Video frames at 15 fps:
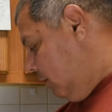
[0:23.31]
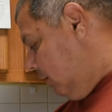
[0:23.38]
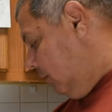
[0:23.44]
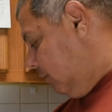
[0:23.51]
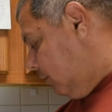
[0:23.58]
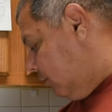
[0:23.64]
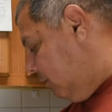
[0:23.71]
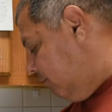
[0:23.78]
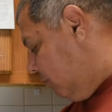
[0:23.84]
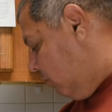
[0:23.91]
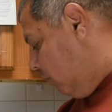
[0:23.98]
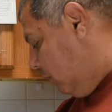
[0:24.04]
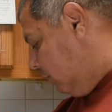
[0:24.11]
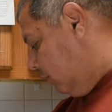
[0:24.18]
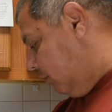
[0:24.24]
These are simple
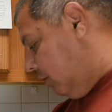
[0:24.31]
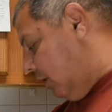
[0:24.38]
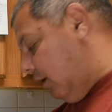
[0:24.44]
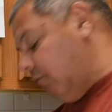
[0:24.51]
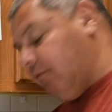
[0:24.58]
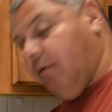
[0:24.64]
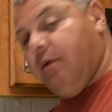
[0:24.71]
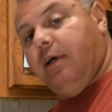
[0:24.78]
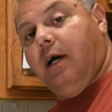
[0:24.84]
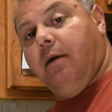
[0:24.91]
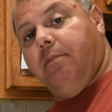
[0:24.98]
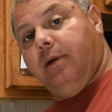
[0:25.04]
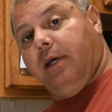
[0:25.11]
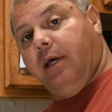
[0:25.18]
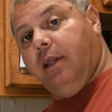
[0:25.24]
ones. These are not very
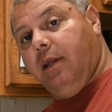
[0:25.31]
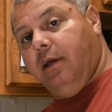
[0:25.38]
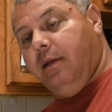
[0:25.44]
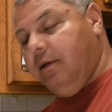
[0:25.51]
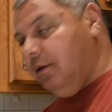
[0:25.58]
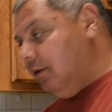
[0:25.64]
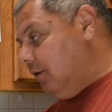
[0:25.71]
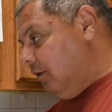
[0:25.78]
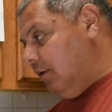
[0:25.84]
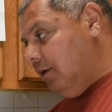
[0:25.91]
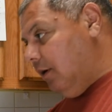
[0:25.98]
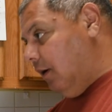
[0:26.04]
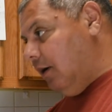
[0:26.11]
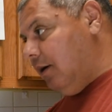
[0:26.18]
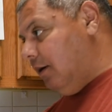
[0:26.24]
complicated.
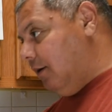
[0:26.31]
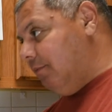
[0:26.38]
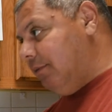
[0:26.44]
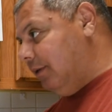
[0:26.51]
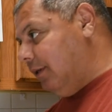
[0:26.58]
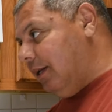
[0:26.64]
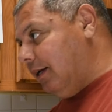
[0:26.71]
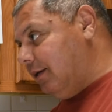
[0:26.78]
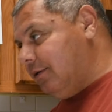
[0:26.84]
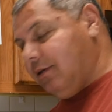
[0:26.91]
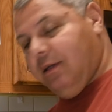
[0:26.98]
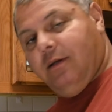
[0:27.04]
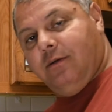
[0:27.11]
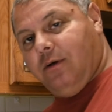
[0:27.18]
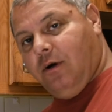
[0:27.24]
Uh, nothing like
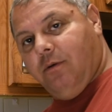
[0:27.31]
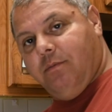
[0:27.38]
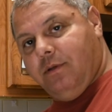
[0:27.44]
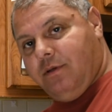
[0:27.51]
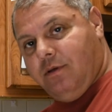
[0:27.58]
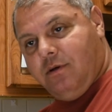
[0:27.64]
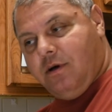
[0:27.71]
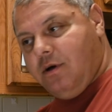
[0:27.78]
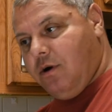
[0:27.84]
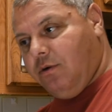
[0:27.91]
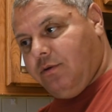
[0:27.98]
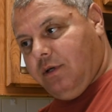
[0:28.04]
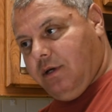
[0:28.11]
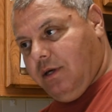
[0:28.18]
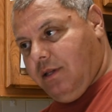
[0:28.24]
oscilloscopes. You can
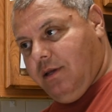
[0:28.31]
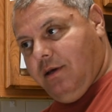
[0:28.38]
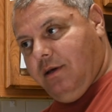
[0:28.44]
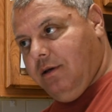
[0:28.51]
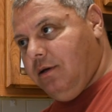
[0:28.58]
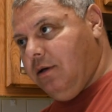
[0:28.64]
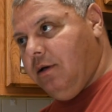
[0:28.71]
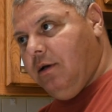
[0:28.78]
go to any